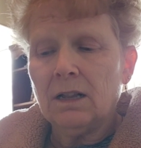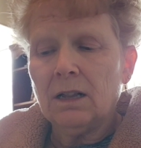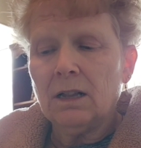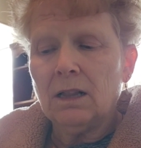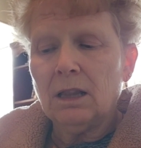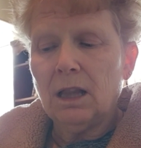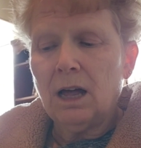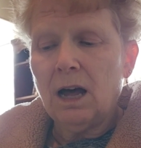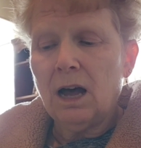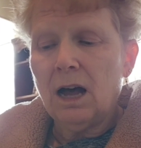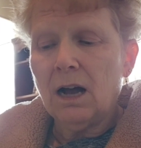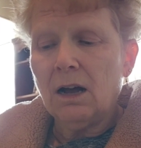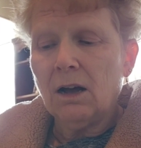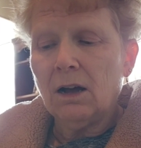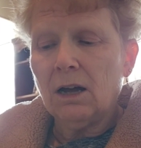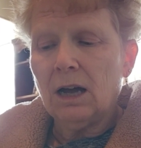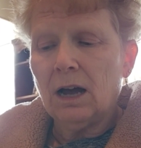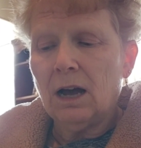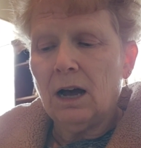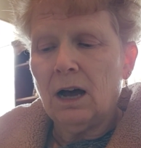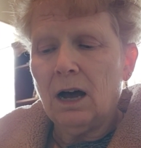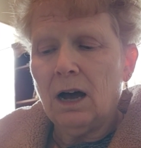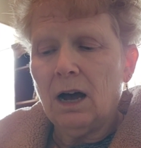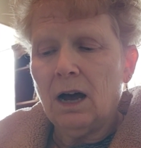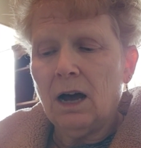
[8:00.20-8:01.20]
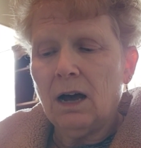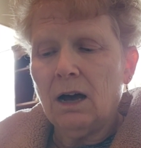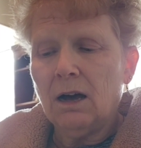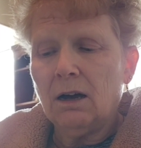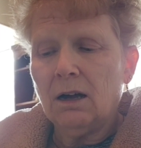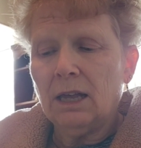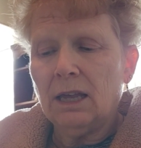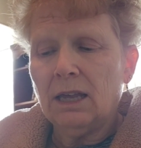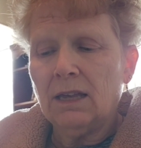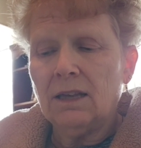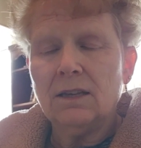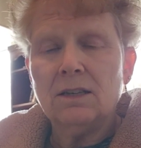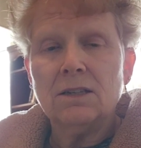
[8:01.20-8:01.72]
o'clock
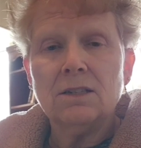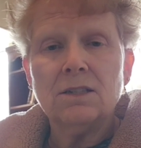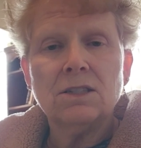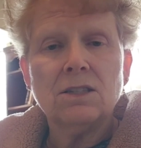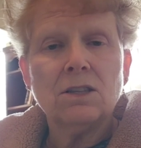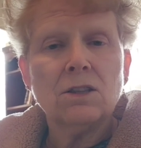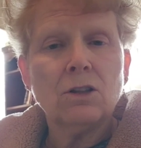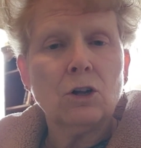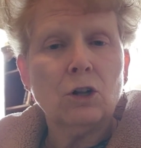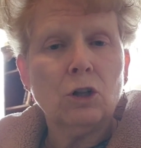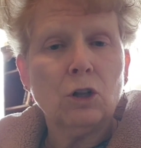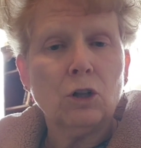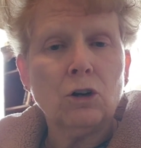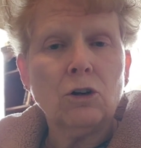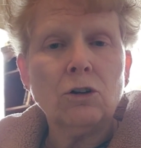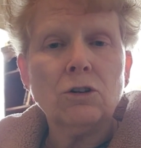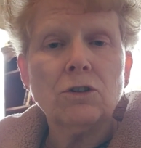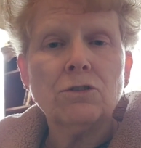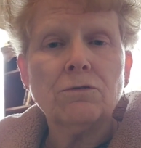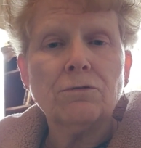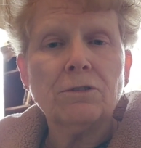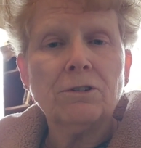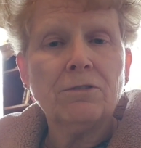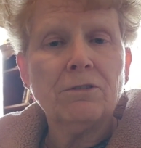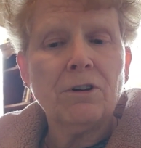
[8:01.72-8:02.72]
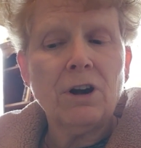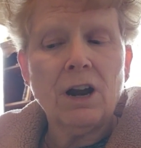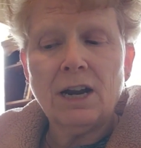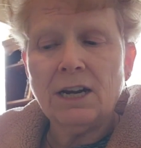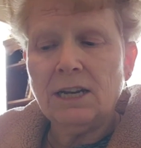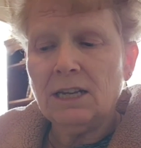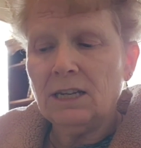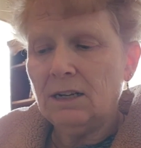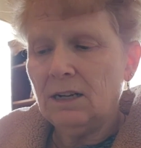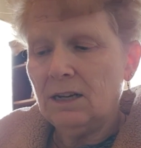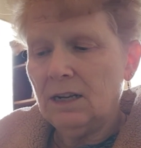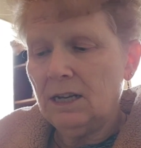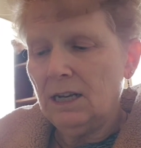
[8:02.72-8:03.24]
is the Clerks for
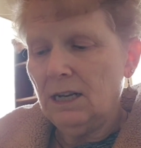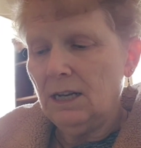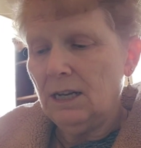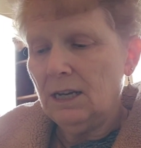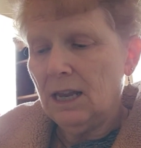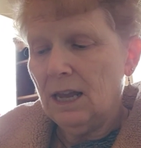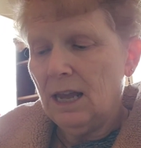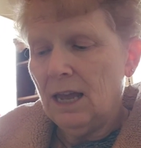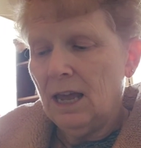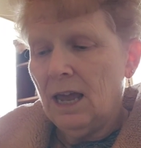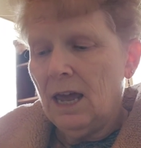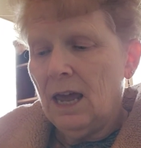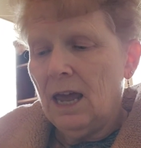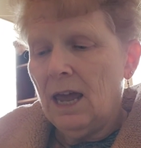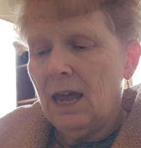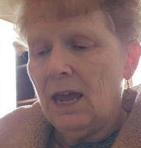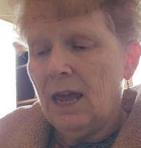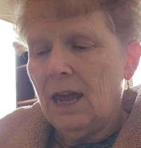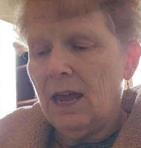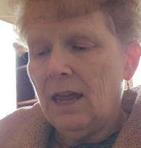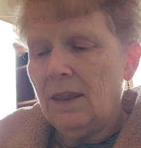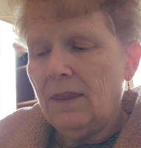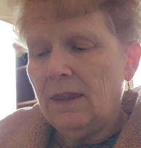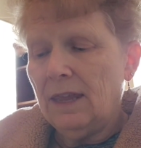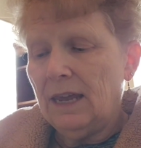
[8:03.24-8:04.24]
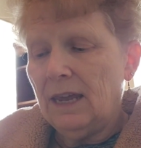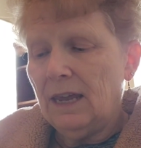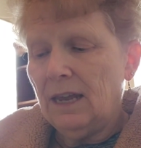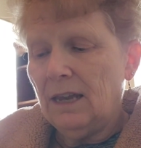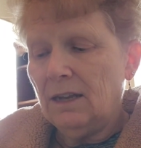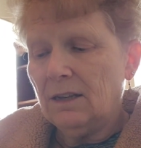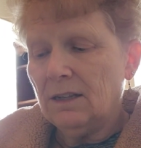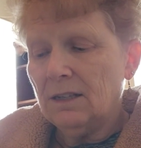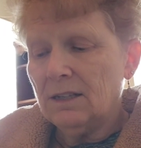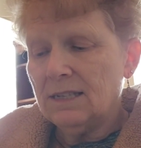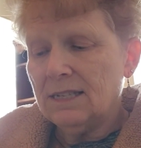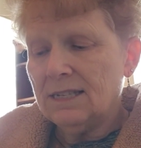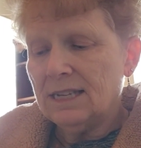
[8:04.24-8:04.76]
Friday night. And
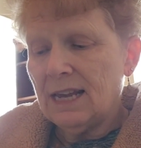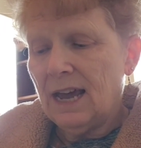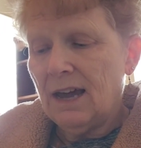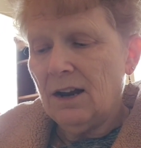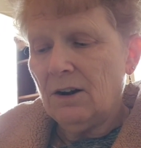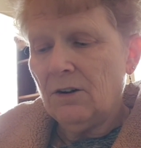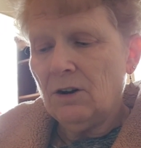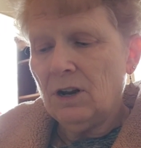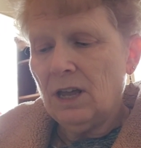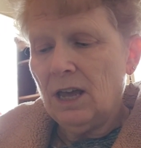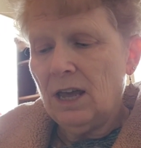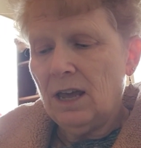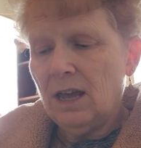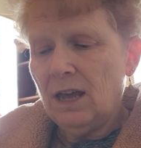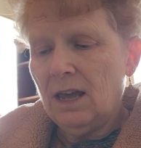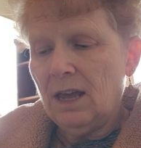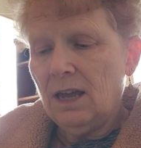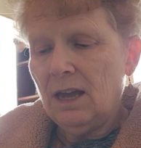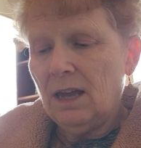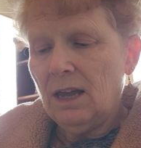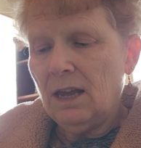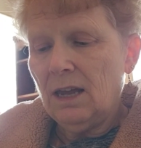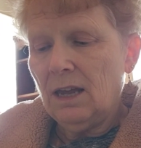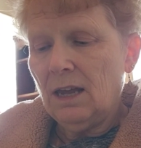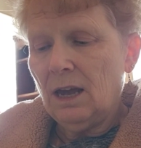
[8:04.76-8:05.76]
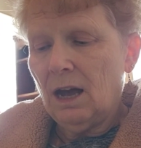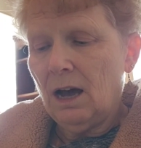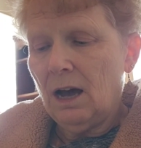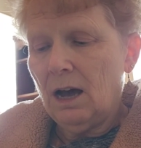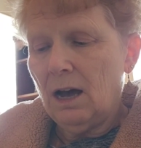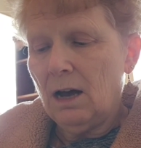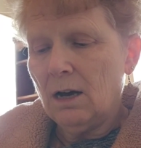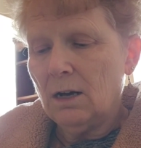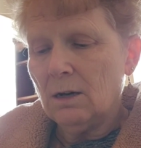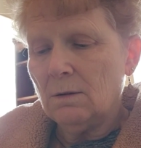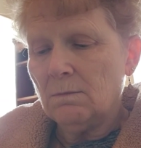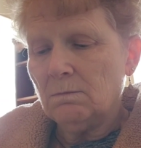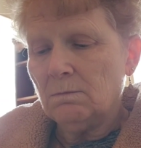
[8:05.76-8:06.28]
then Saturday
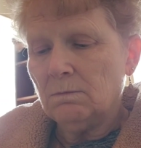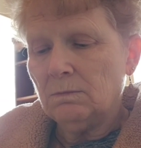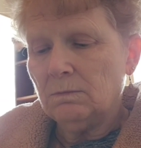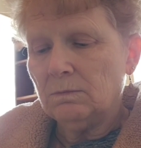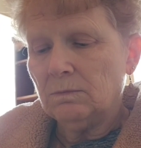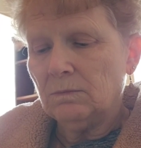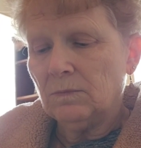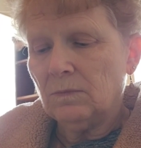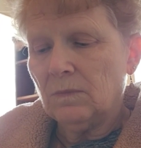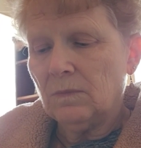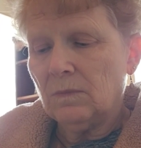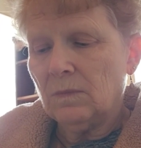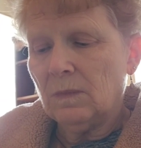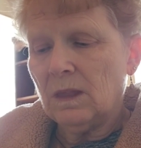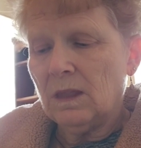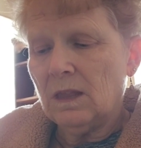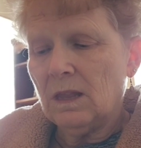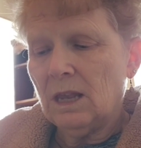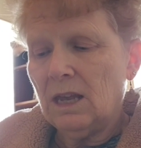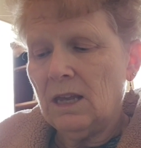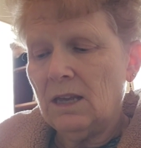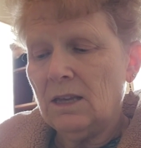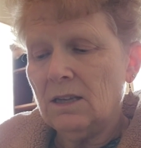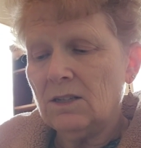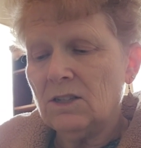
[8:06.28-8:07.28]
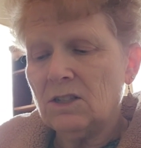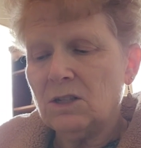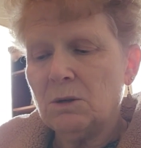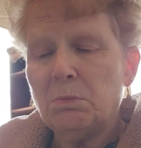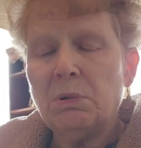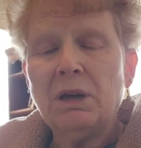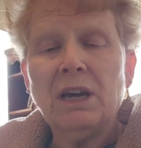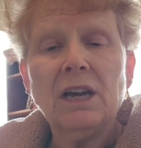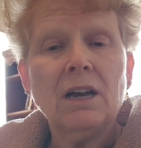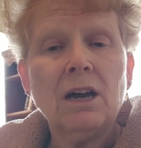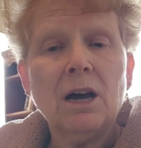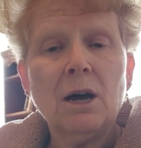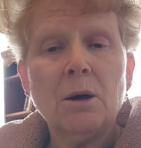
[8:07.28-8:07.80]
is the
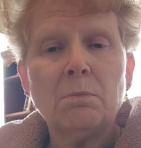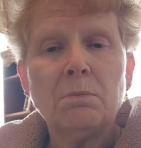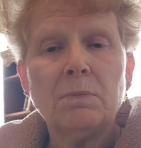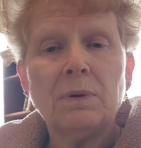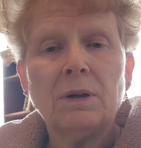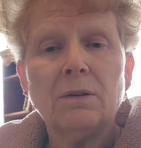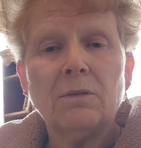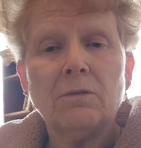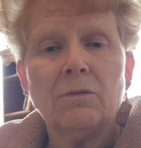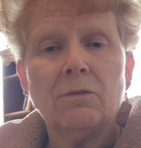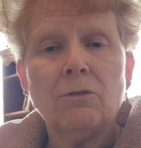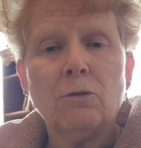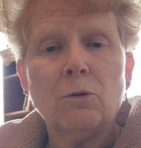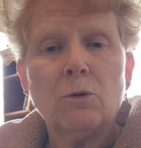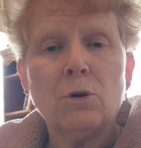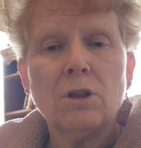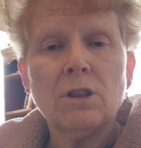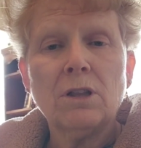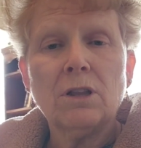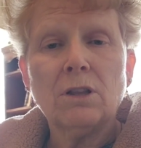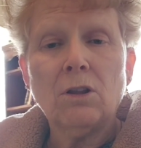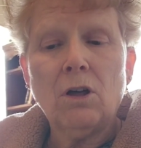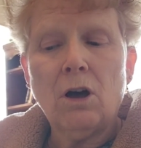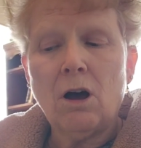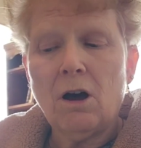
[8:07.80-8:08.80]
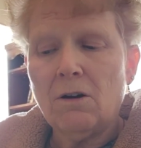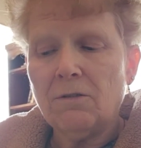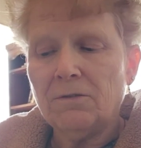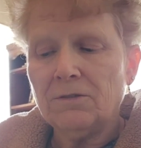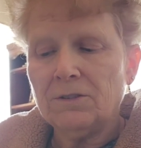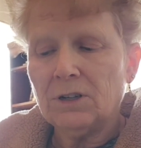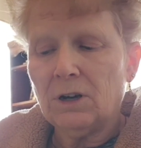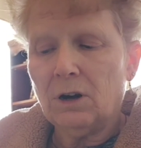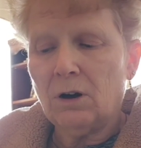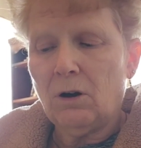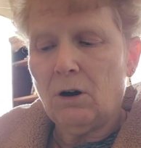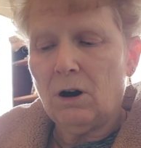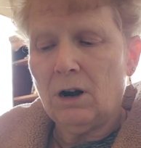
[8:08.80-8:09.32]
pickup for the
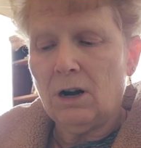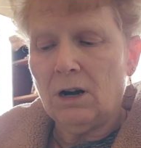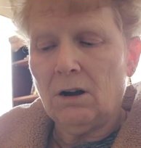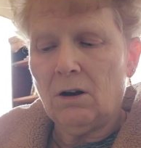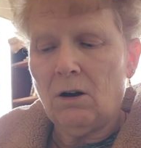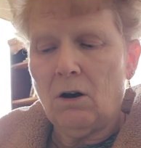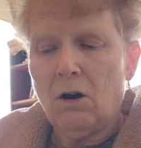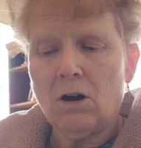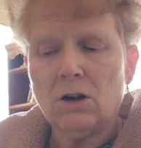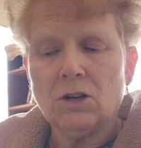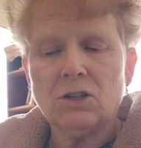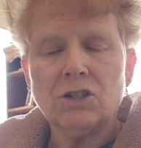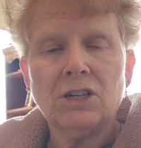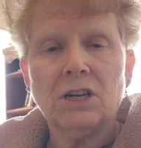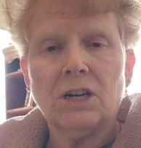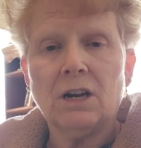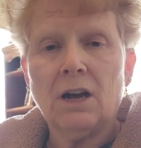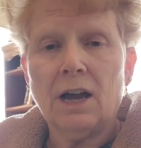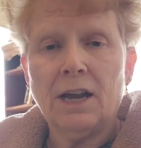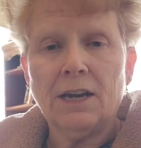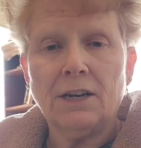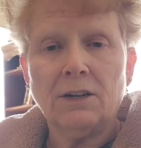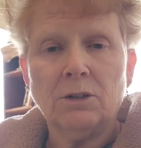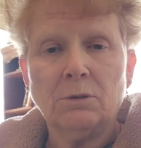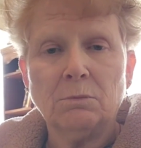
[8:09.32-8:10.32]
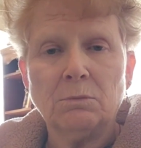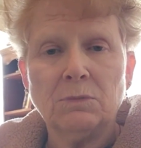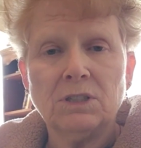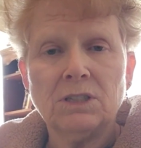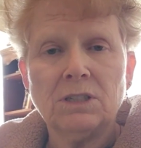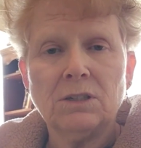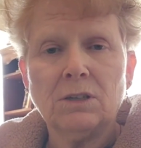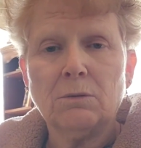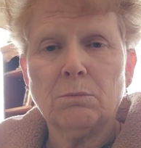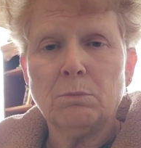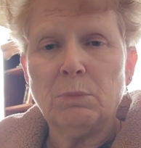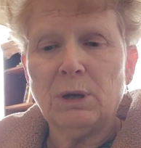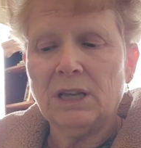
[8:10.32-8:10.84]
Loft Art Auction
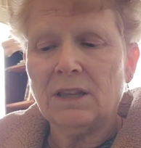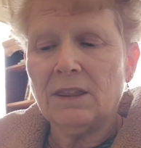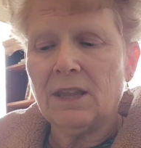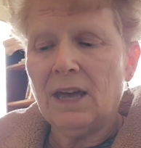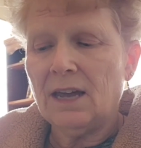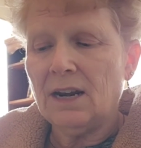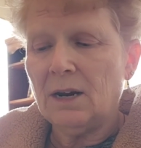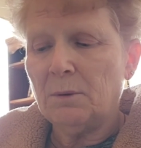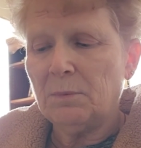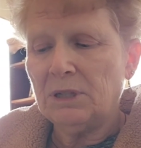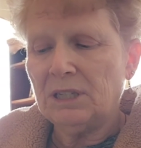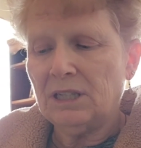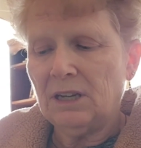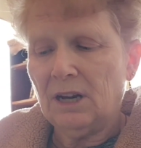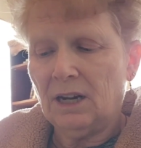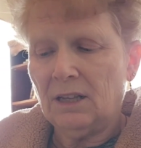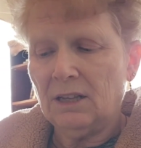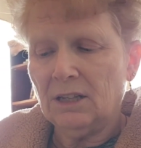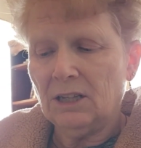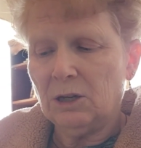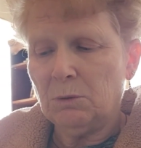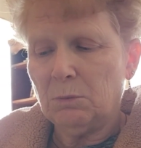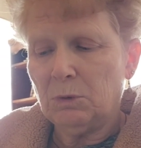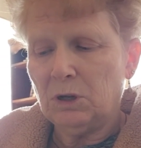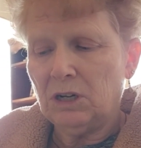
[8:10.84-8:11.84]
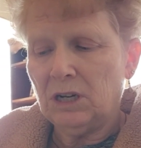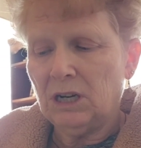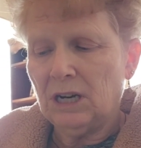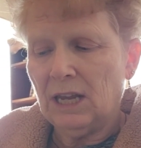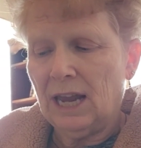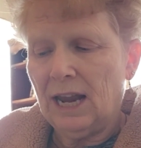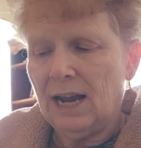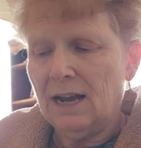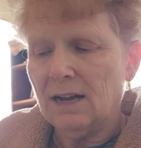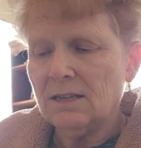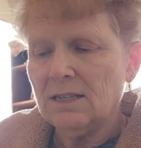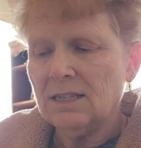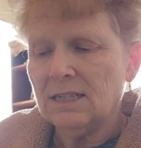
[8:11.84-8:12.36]
items. You pick that up at the Island
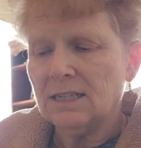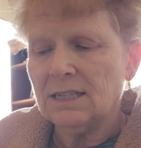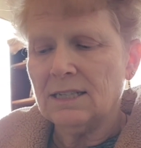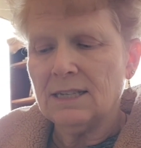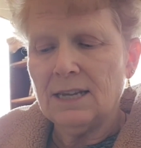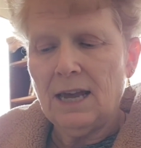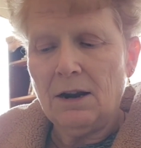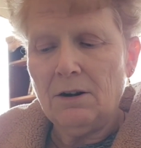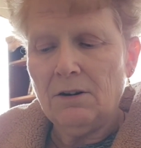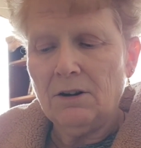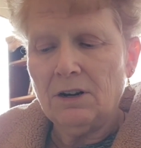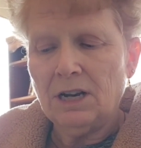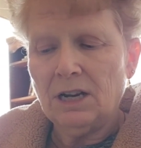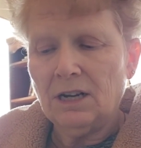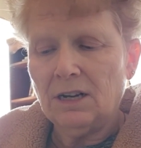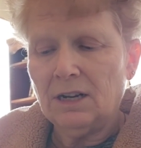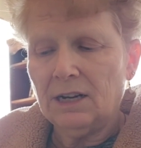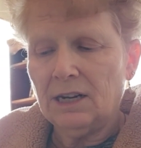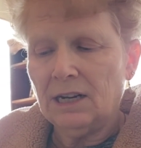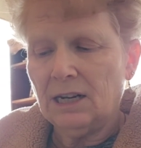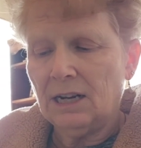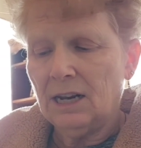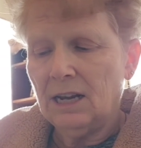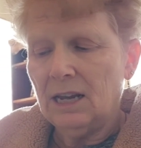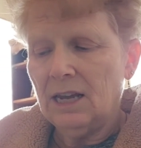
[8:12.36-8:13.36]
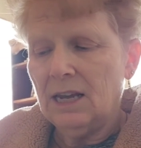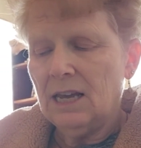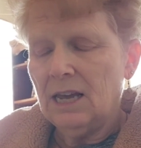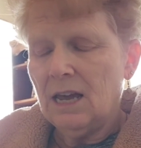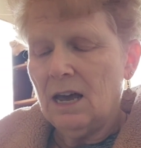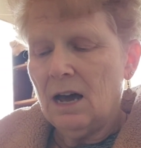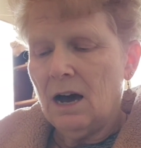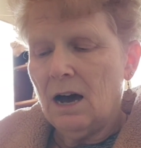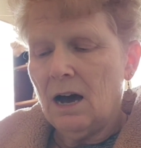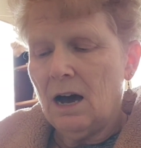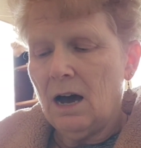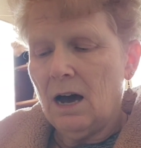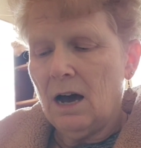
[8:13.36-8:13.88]
Community House. And Saturday night
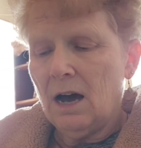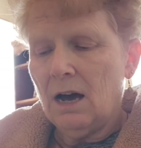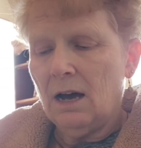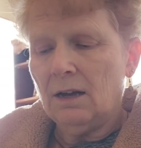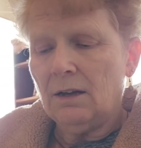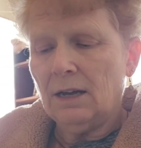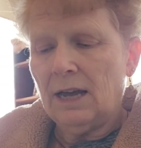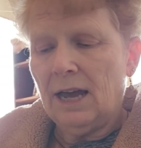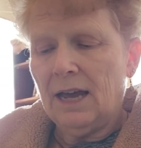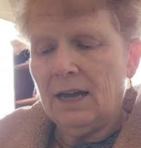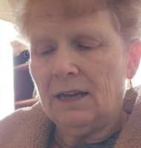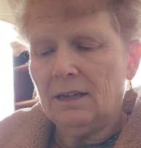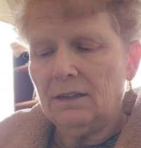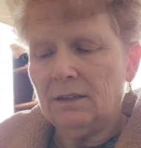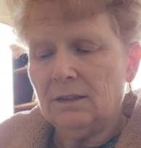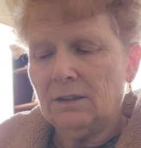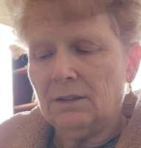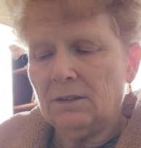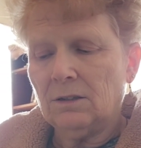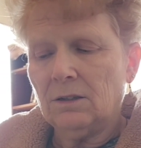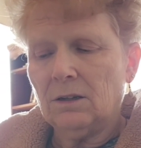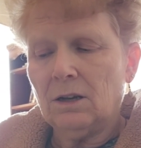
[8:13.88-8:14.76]
at